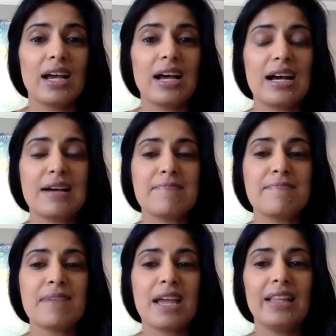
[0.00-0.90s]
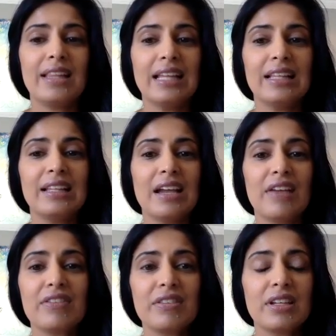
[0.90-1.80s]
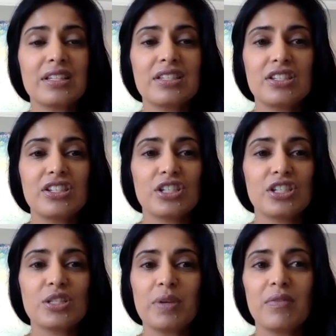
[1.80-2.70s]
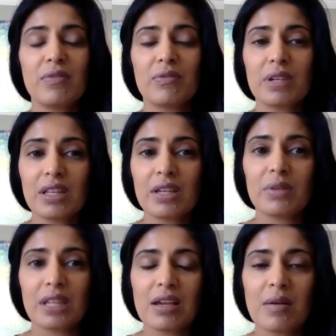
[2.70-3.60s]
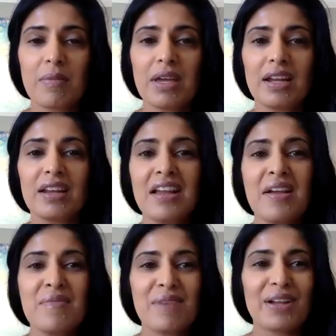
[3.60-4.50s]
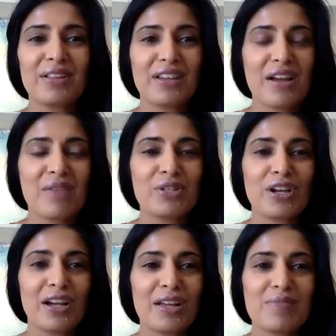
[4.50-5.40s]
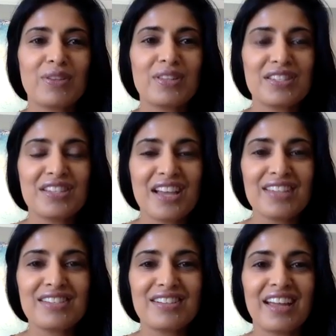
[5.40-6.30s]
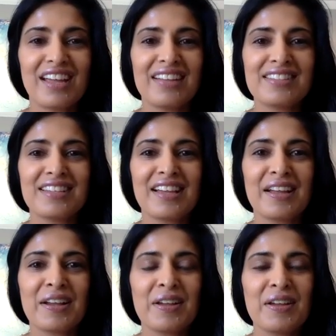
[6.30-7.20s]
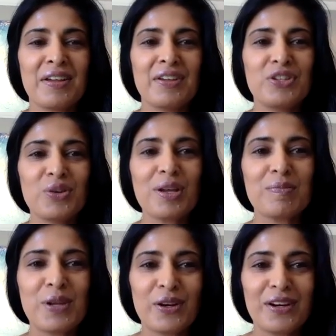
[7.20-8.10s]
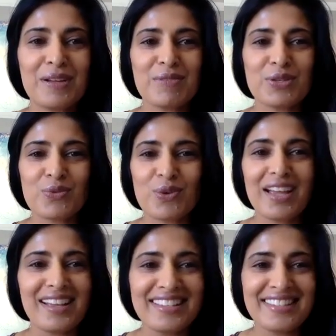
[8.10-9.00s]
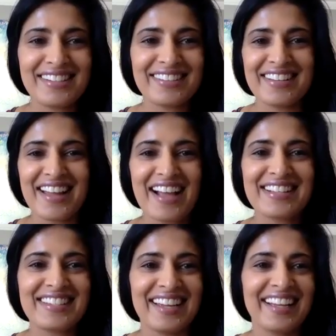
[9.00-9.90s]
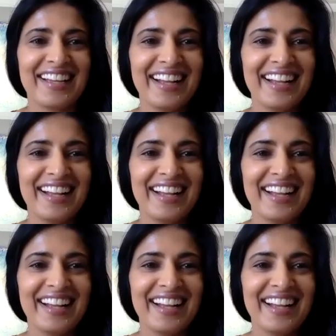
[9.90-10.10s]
And then the other thing is to just be really, really committed. Michael and I were talking about this yesterday, and it's like, doing Purium is way easier than acting.